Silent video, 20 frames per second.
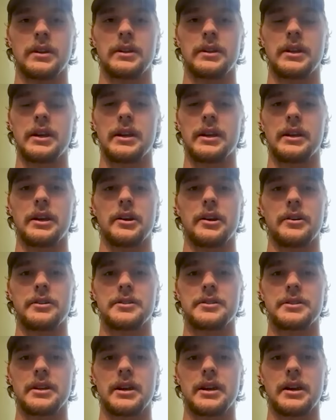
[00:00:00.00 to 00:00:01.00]
Yeah, no,
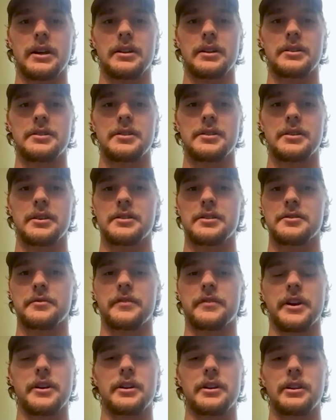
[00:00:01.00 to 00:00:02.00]
it's uh, it's a
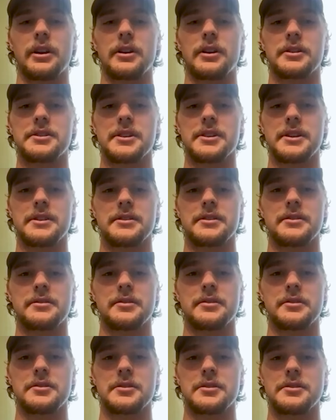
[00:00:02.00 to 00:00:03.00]
very long season,
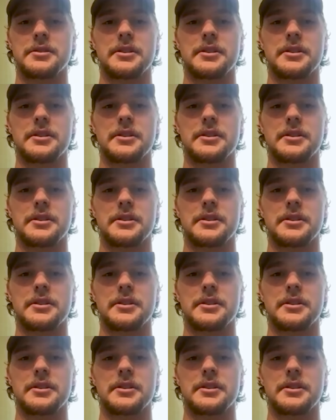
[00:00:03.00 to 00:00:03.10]
so just